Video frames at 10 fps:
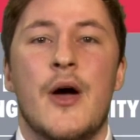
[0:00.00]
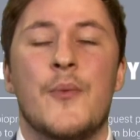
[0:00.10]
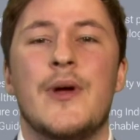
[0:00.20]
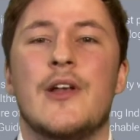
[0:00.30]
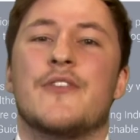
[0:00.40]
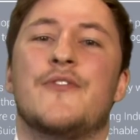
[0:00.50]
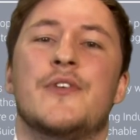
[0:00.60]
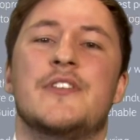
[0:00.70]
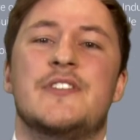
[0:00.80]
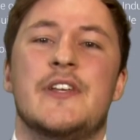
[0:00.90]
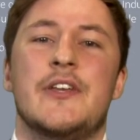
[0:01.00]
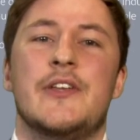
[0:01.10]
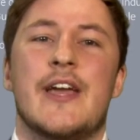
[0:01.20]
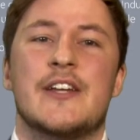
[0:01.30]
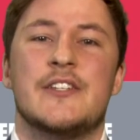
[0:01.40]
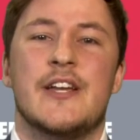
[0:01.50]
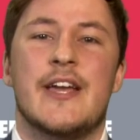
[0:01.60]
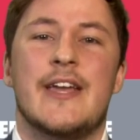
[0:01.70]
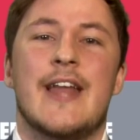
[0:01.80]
And we look forward to seeing you next year in